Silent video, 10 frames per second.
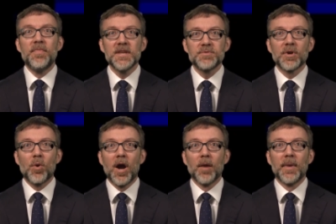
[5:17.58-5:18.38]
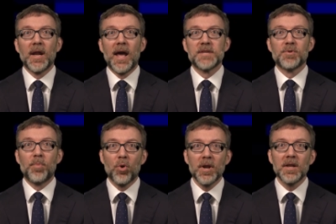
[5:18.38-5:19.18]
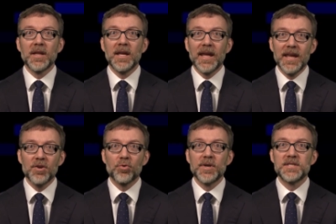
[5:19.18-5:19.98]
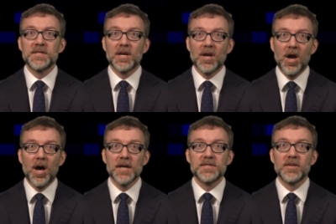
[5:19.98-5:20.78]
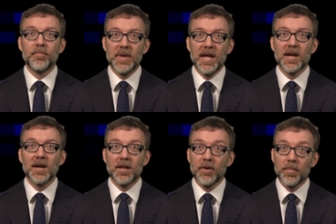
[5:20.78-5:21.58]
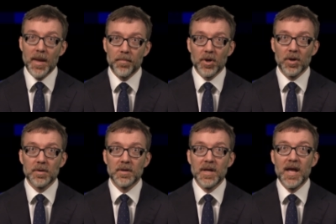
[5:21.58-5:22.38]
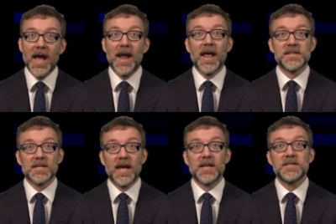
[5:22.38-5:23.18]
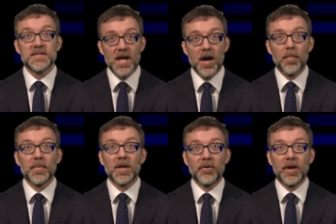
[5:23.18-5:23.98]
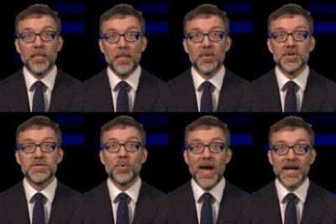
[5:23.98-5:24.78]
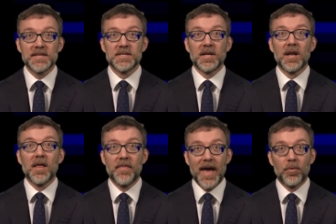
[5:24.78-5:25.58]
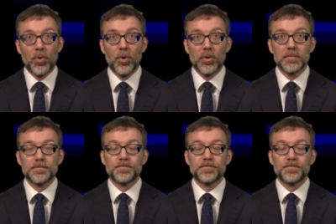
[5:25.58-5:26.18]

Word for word: This requirement has reportedly increased the cost of being a clearing member and has led some clearing members to exit that role.